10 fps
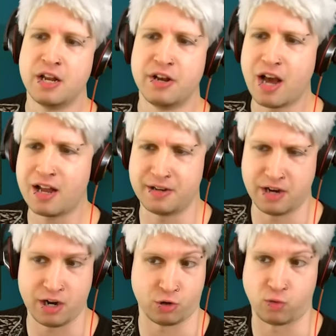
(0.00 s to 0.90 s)
Not,
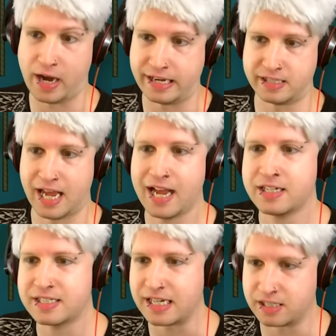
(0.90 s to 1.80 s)
not great
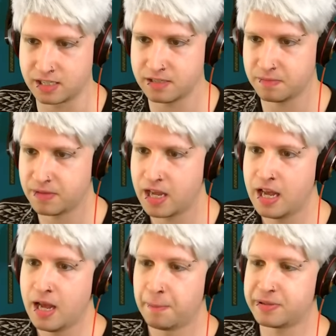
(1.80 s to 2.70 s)
attack, decent.
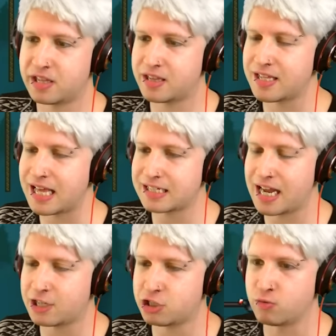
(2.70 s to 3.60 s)
But the thing that's
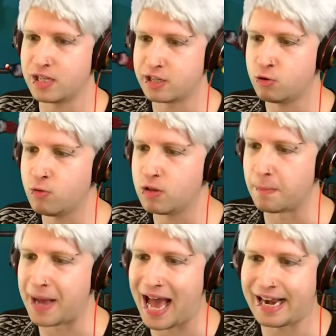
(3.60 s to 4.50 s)
actually really cool
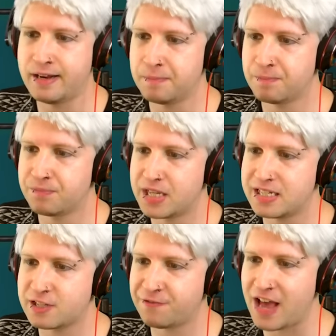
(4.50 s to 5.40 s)
about it
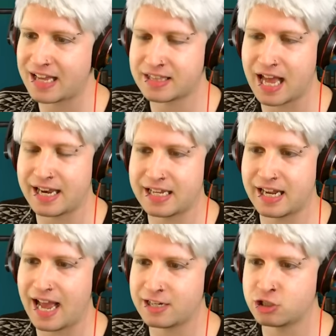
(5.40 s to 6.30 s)
is the fact that it
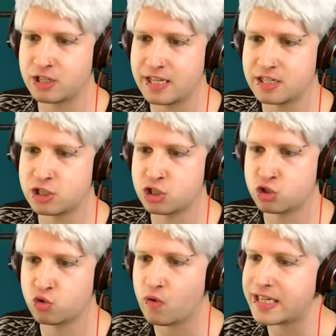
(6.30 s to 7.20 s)
actually
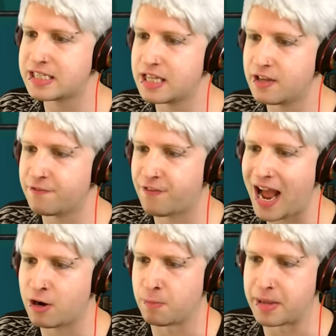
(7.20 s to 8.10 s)
destroys the
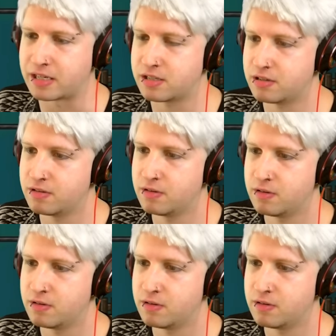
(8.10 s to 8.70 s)
environment.